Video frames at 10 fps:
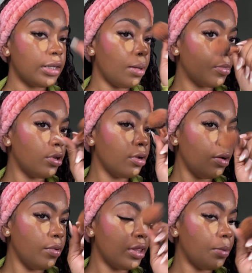I'm gonna go
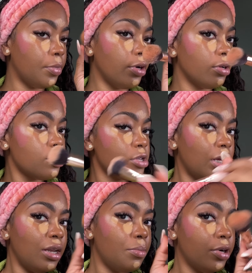with a brush,
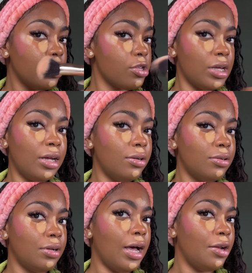any brush. I don't
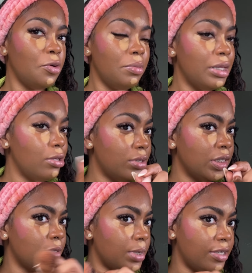know, I don't be using
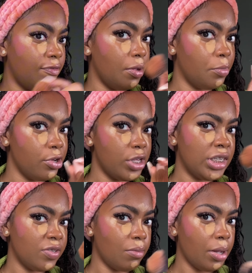specific
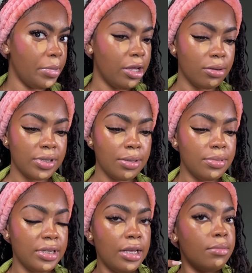brushes for my makeup
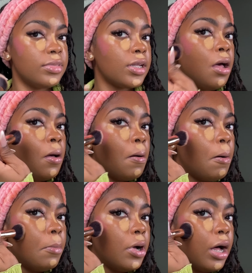sometimes,
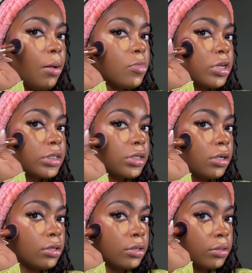but I'm just
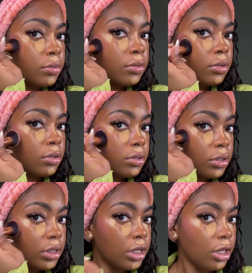gonna
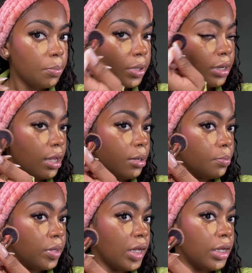keep it in
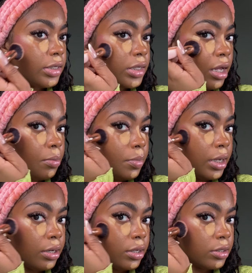place and
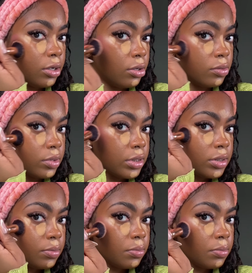blend it out.